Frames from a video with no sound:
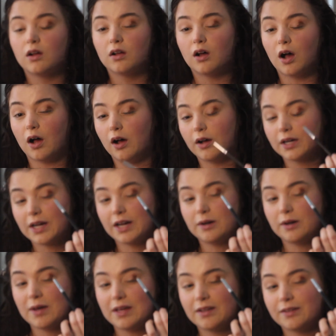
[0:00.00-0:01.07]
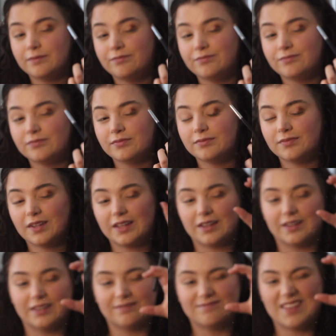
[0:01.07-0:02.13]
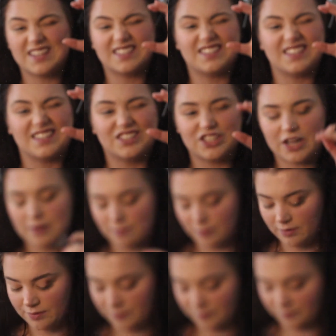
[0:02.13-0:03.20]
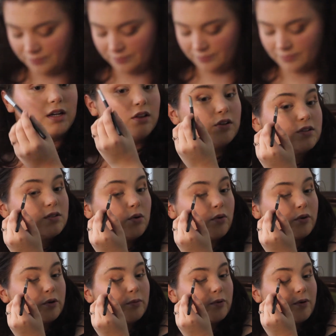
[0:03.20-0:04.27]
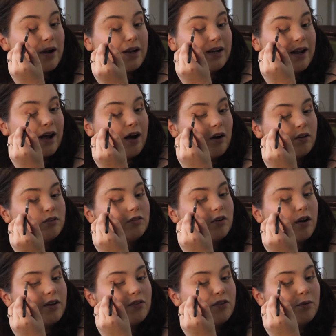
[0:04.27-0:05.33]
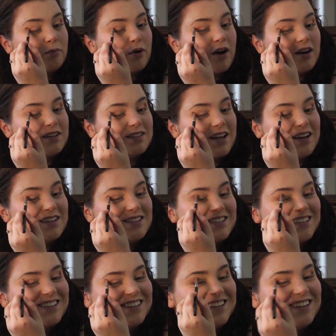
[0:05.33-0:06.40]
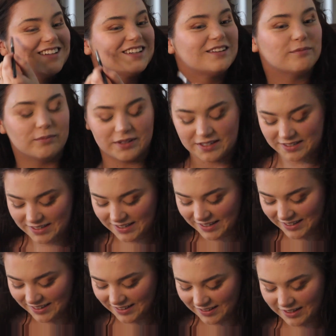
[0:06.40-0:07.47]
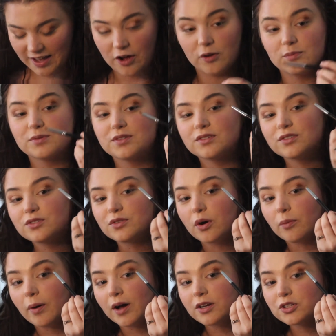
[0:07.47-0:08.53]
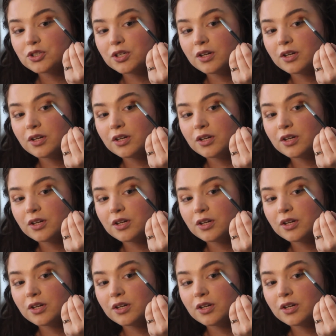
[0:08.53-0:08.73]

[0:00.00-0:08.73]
Kind of make like a C shape, and it looks horrible right now. Trust the process. Blending helps so much.